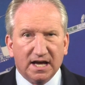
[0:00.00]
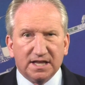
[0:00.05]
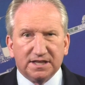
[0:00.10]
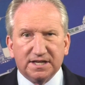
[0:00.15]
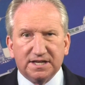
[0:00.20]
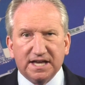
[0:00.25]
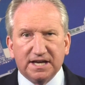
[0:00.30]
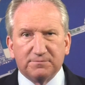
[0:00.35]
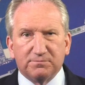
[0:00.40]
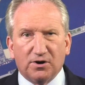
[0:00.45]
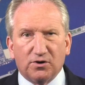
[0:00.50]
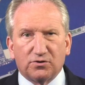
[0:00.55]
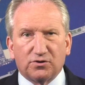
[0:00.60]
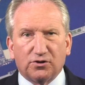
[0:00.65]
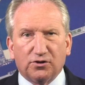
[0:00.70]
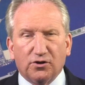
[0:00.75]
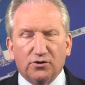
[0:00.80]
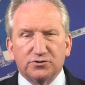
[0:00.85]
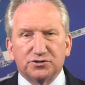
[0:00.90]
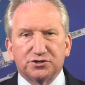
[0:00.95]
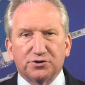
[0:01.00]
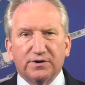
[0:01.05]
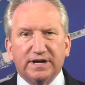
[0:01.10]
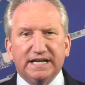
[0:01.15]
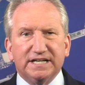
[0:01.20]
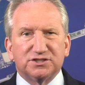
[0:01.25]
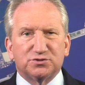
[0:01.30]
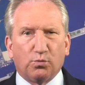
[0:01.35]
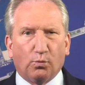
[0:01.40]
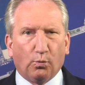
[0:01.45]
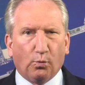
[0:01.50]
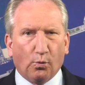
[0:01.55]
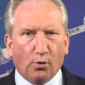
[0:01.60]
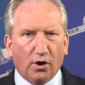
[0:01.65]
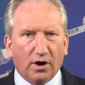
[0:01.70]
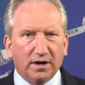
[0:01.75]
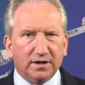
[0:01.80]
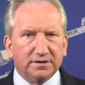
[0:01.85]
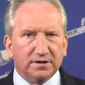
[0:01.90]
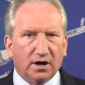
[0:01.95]
The Ningbo closure is
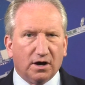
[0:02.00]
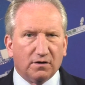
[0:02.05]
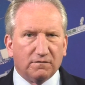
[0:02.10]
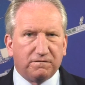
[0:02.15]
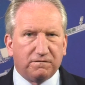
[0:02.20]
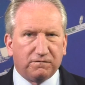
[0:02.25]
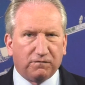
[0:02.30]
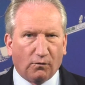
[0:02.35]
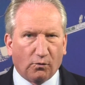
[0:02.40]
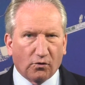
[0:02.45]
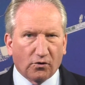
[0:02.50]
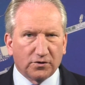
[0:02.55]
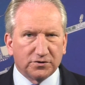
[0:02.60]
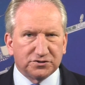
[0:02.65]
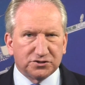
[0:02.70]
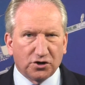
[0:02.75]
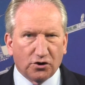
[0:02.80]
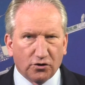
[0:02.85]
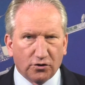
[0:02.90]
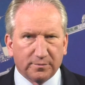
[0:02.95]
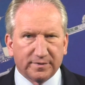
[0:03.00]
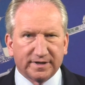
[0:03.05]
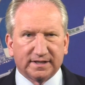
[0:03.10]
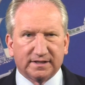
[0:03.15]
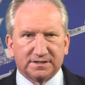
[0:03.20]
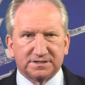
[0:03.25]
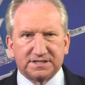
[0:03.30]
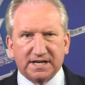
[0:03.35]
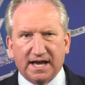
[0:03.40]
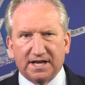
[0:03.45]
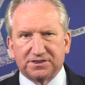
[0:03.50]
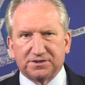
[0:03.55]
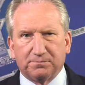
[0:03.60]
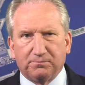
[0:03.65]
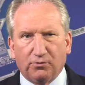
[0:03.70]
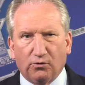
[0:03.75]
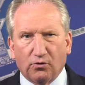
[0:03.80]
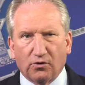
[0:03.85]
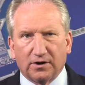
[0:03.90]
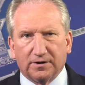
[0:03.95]
one of 4 terminals at the
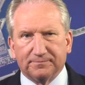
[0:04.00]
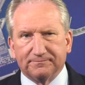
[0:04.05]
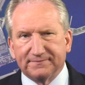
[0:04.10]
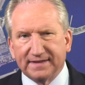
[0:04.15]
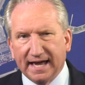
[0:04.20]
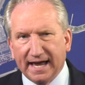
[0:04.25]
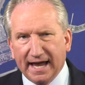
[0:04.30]
port,